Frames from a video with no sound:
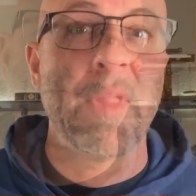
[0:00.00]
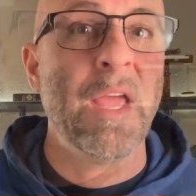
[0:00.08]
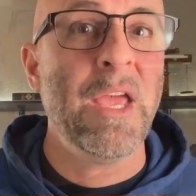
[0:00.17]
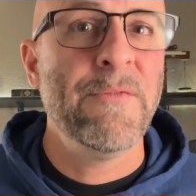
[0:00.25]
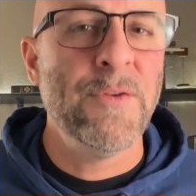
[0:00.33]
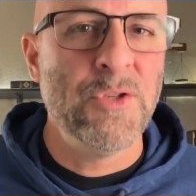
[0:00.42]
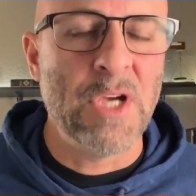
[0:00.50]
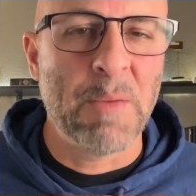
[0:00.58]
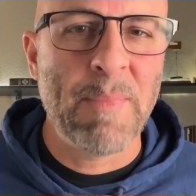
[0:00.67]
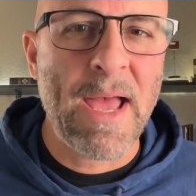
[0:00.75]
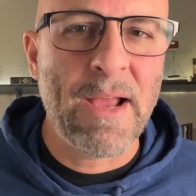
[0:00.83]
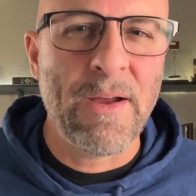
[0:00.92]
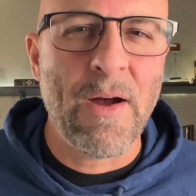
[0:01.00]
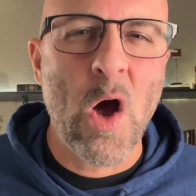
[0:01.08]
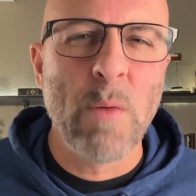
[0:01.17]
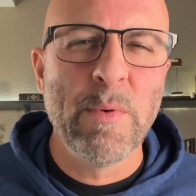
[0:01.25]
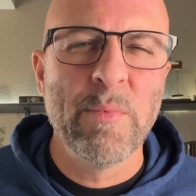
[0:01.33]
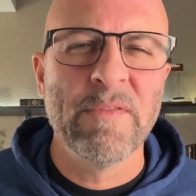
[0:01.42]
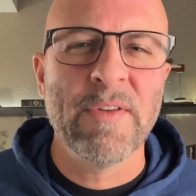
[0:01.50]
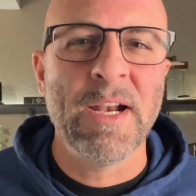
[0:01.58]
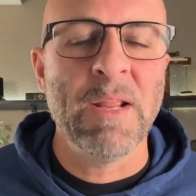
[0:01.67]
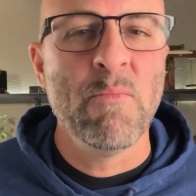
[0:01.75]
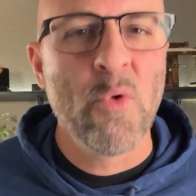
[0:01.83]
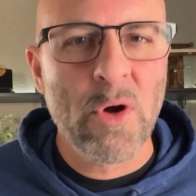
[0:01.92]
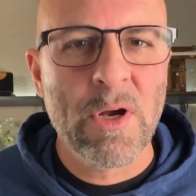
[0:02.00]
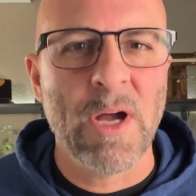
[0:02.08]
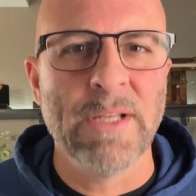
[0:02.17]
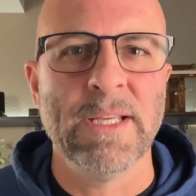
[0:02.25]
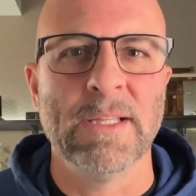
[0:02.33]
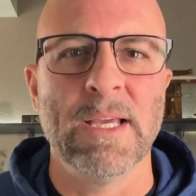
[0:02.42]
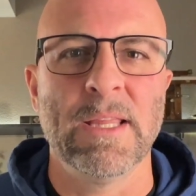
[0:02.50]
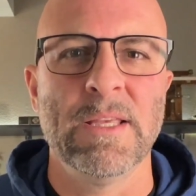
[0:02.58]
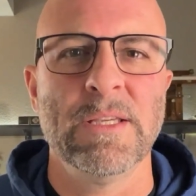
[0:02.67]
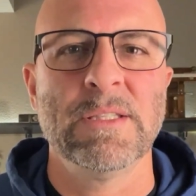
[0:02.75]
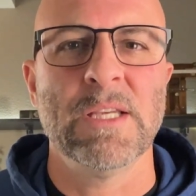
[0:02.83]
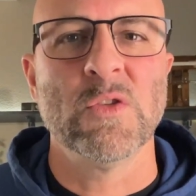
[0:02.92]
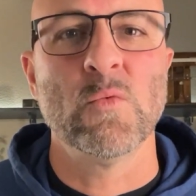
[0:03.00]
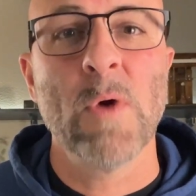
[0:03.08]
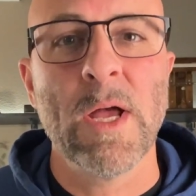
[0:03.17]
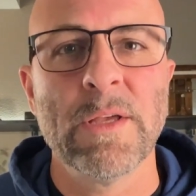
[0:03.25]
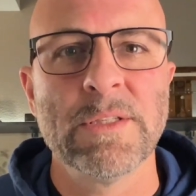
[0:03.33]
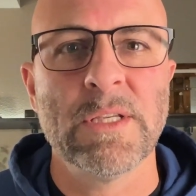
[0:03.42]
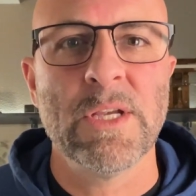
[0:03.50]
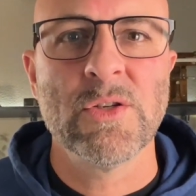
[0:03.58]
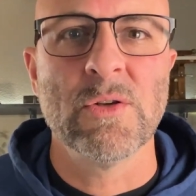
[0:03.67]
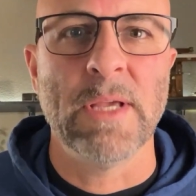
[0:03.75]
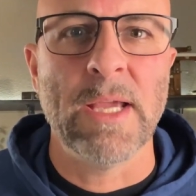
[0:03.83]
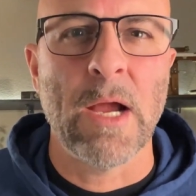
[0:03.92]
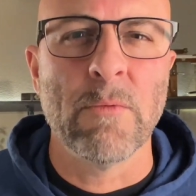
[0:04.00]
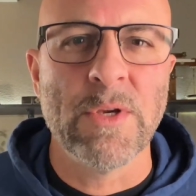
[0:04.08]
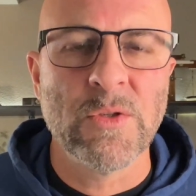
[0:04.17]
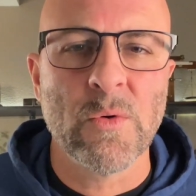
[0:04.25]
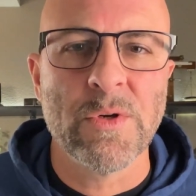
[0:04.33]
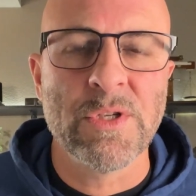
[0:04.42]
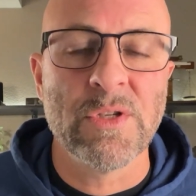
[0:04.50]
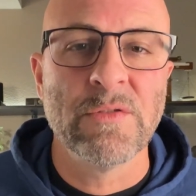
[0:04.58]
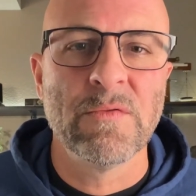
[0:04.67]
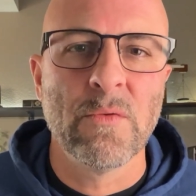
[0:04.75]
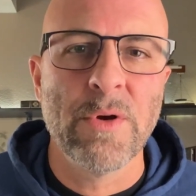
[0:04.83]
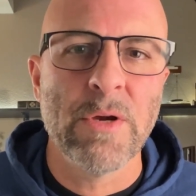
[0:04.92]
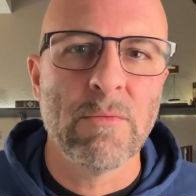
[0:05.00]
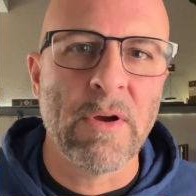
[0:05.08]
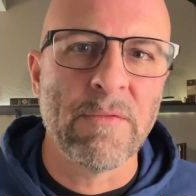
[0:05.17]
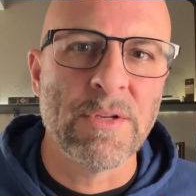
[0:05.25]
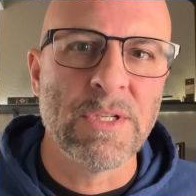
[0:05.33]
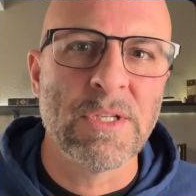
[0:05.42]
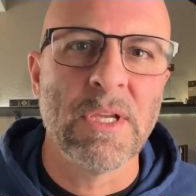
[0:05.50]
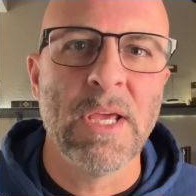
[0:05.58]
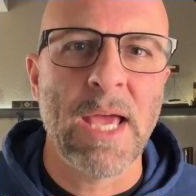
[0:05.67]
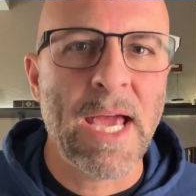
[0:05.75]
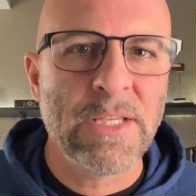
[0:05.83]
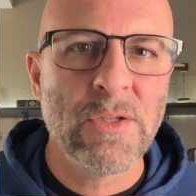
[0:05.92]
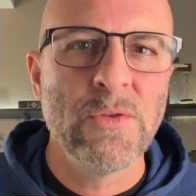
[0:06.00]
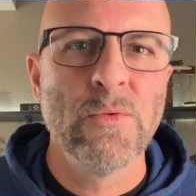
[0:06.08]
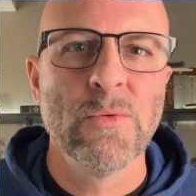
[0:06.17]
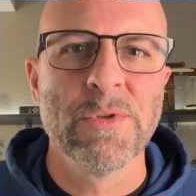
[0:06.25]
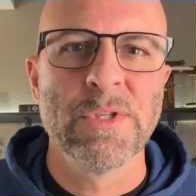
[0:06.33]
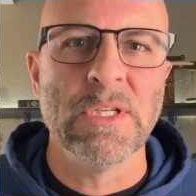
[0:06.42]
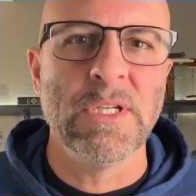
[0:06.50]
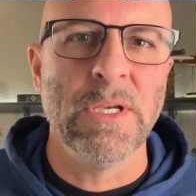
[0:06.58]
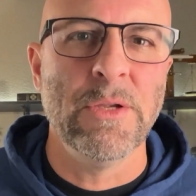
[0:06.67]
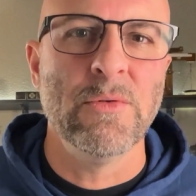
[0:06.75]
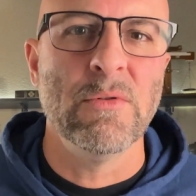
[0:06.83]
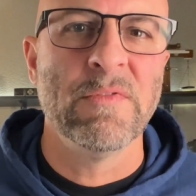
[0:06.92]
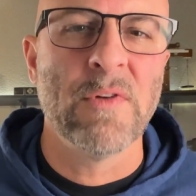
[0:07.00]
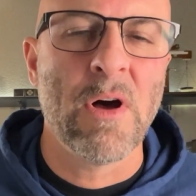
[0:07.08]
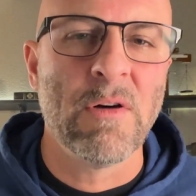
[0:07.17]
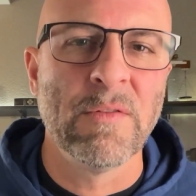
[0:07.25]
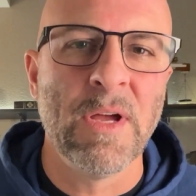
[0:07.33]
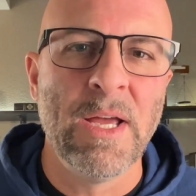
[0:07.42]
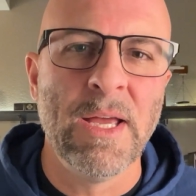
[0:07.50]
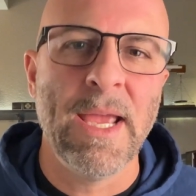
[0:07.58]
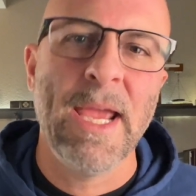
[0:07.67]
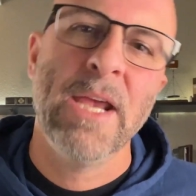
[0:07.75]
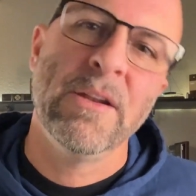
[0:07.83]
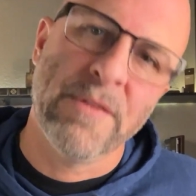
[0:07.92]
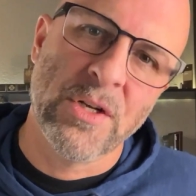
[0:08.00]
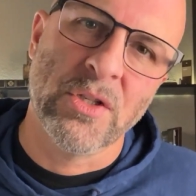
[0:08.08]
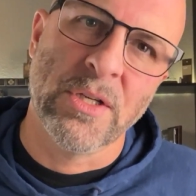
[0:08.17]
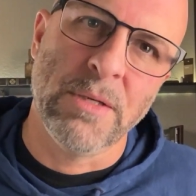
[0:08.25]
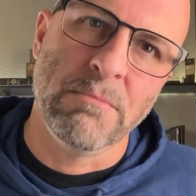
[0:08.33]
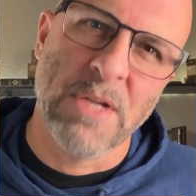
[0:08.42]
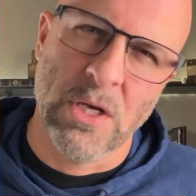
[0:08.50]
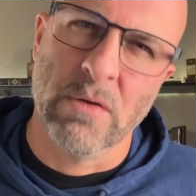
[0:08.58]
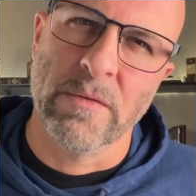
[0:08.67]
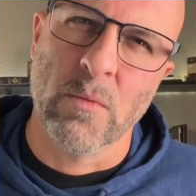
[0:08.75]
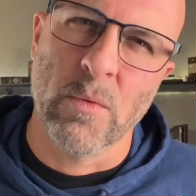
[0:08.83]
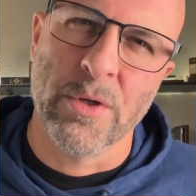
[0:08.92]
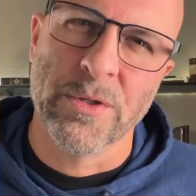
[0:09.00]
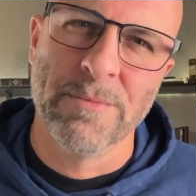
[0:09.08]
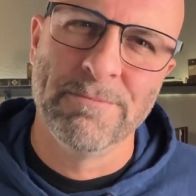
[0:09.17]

If you check back, I'll be providing more content like this as well as additional AI resources for your reference as the tools continue to evolve and eventually take over the world.